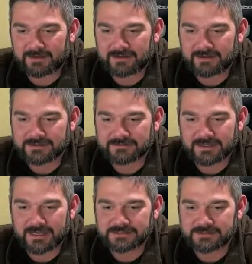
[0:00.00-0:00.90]
just
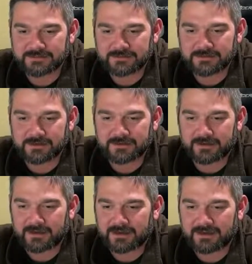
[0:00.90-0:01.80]
relaxing. Good.
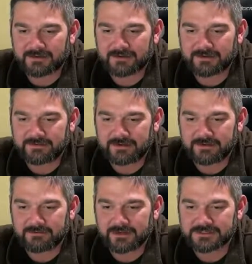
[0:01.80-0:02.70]
I had a great
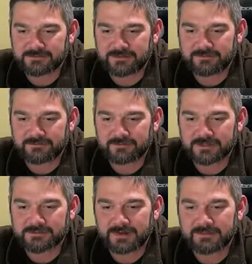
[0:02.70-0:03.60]
dinner, watched a movie for
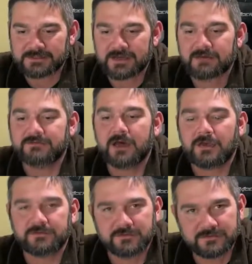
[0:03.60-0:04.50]
once by myself.
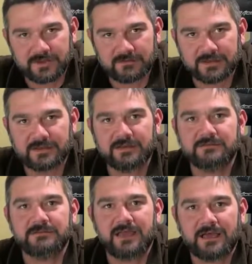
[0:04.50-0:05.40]
Nice. Sounds like a
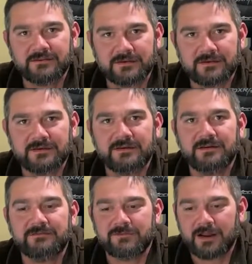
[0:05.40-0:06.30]
nice,
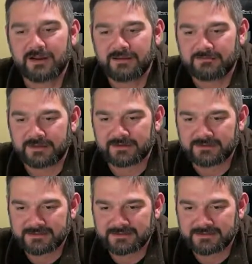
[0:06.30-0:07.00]
relaxing Friday evening.